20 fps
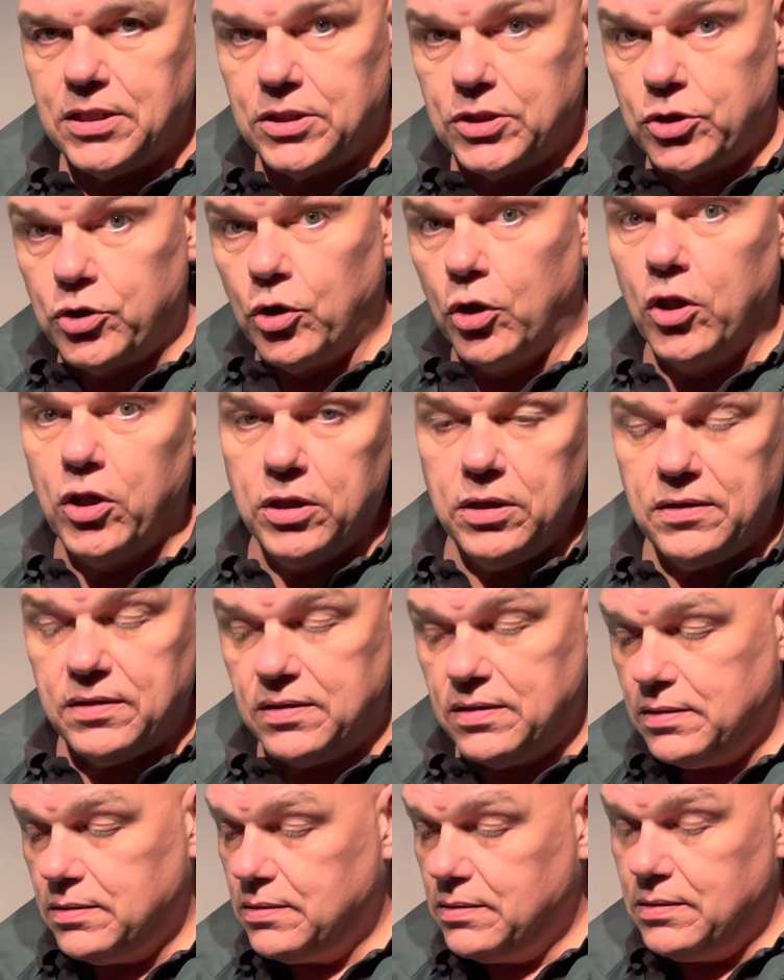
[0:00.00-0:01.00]
cold,
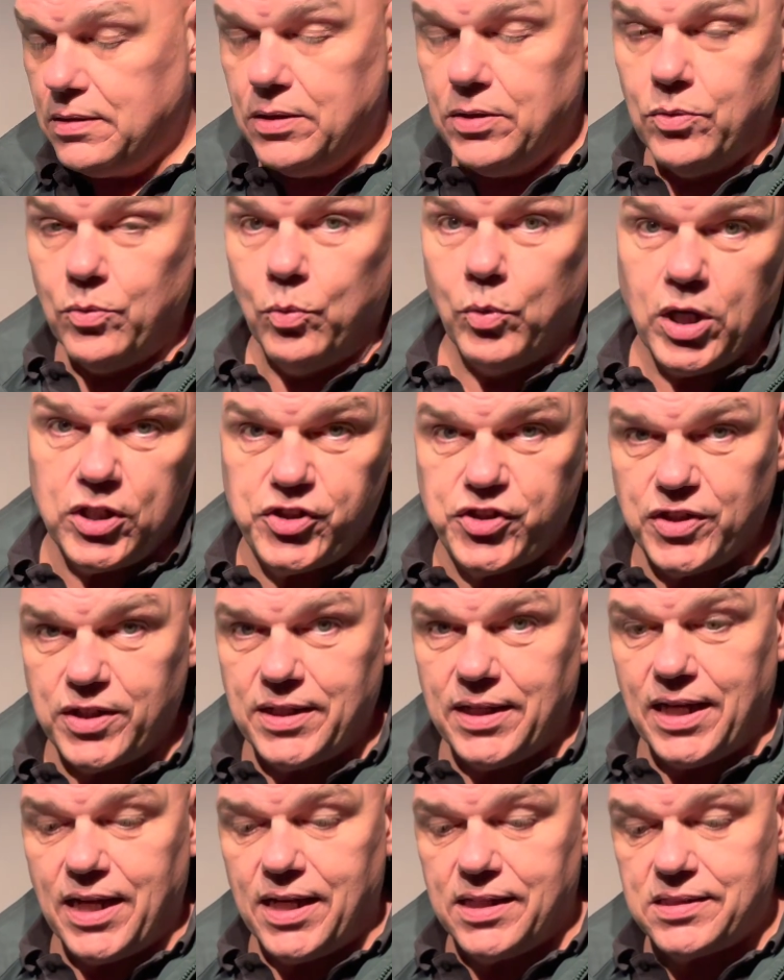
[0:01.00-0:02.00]
wash your
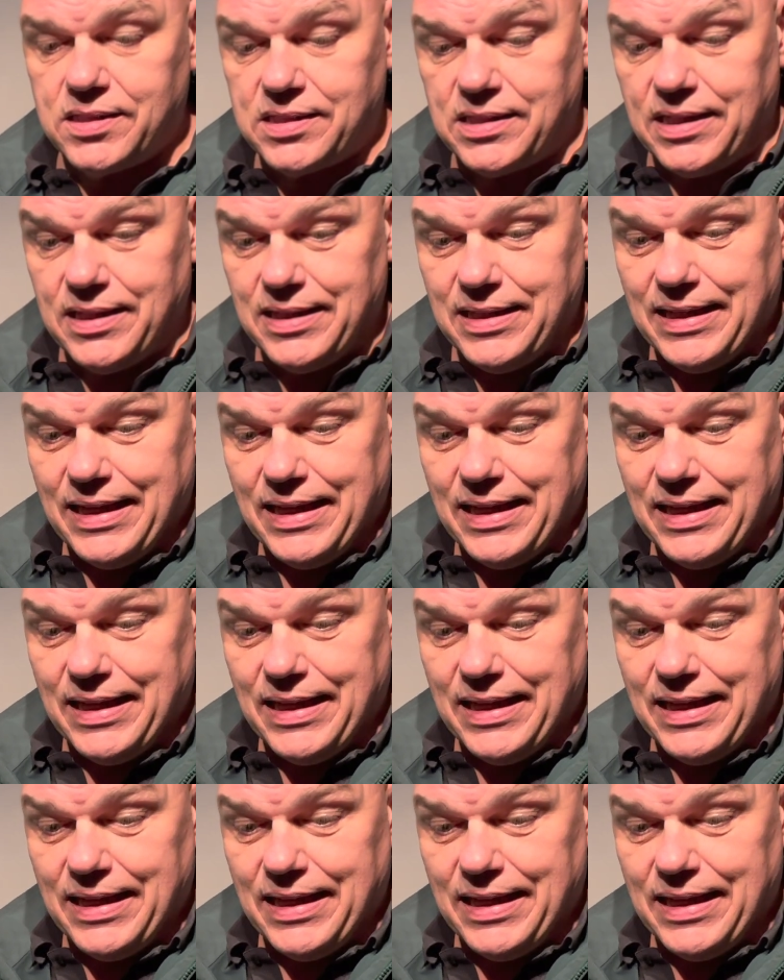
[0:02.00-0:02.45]
glass,